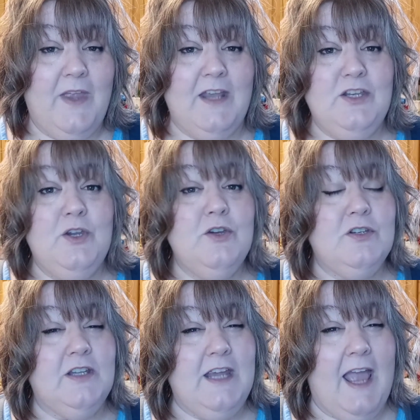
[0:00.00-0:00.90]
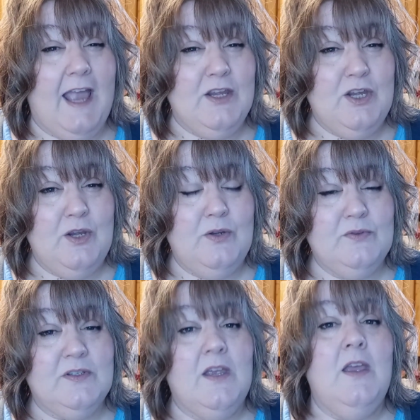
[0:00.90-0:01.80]
And usually I
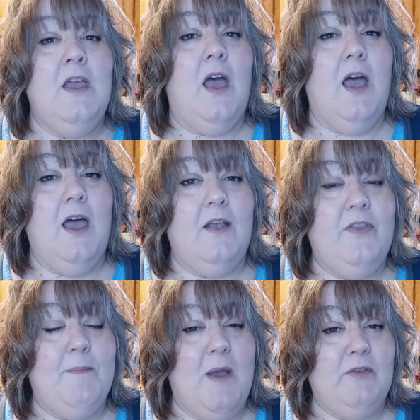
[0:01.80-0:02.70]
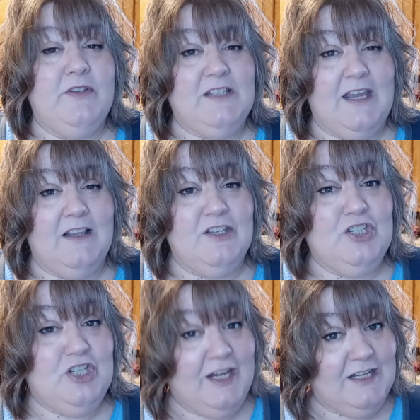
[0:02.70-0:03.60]
use uh, the boneless,
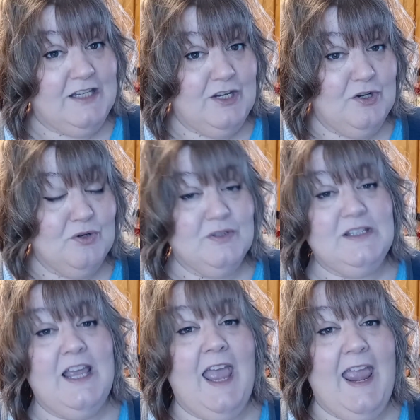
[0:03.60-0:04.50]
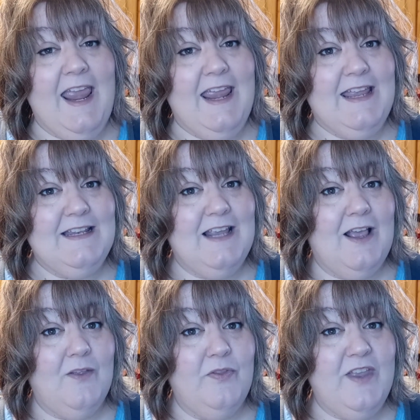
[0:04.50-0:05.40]
skinless chicken tenders, and
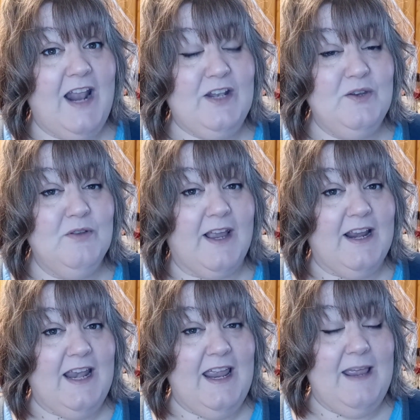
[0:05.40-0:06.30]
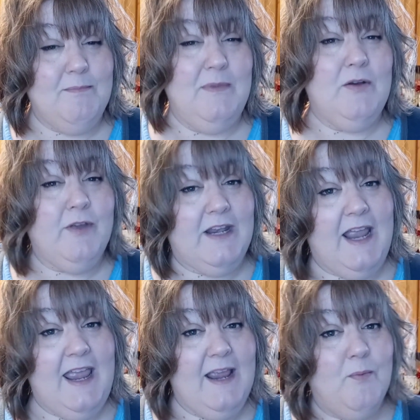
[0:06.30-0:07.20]
then I do like a milk and
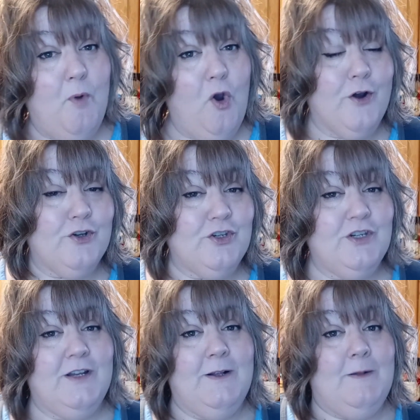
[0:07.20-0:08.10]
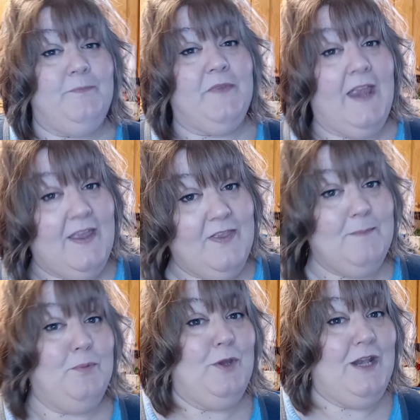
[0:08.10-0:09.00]
an egg wash
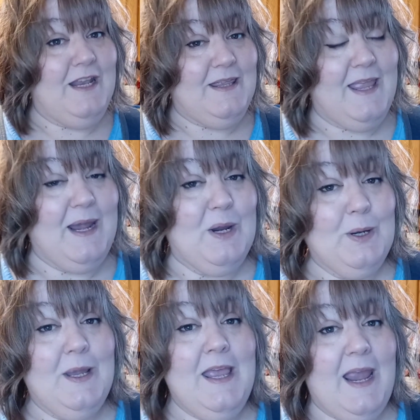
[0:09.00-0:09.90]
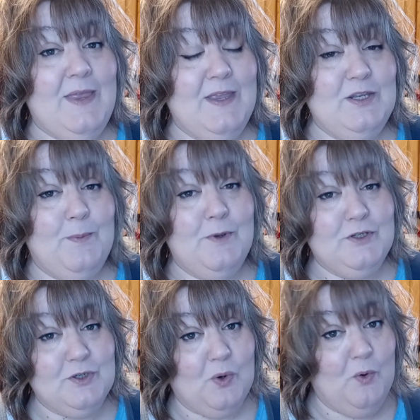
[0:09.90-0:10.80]
then put it in there and then you
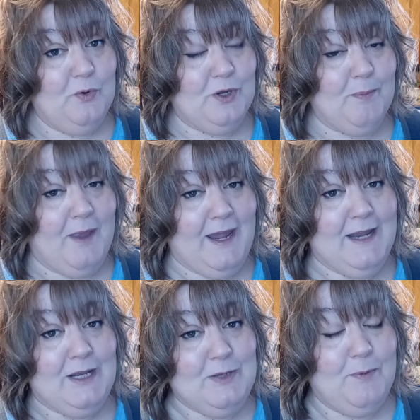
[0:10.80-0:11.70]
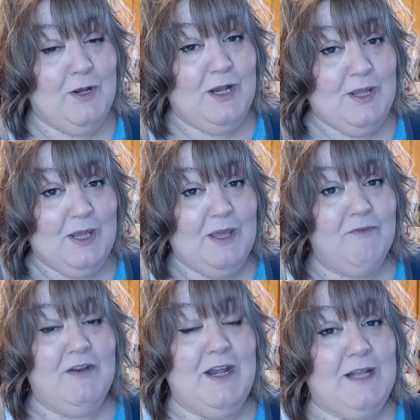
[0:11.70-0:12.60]
put your oil your pan and you put it in the
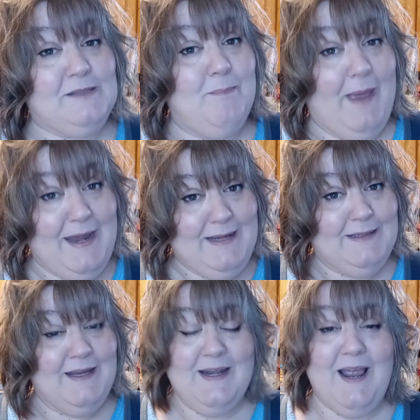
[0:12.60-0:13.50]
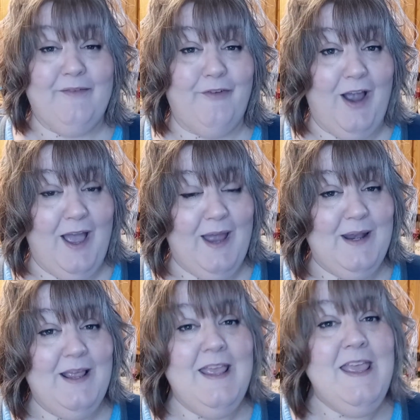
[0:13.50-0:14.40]
oven and it's baked and not fried